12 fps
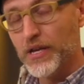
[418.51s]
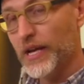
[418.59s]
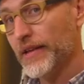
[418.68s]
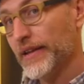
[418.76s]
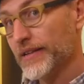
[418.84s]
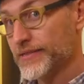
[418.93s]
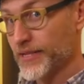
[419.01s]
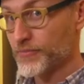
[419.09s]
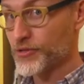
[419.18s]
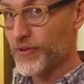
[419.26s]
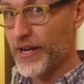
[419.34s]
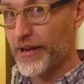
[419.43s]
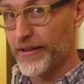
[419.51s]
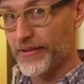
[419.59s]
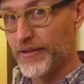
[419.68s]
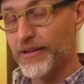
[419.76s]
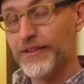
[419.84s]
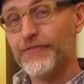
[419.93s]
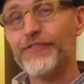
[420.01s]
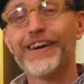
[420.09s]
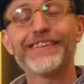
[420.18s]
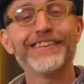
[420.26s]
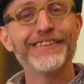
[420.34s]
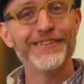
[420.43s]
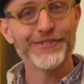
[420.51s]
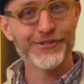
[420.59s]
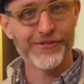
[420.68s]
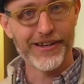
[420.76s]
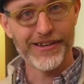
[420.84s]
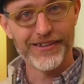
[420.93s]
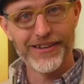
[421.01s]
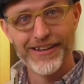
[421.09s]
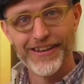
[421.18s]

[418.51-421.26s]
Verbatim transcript: And that seems grand, and in fact, it is grand.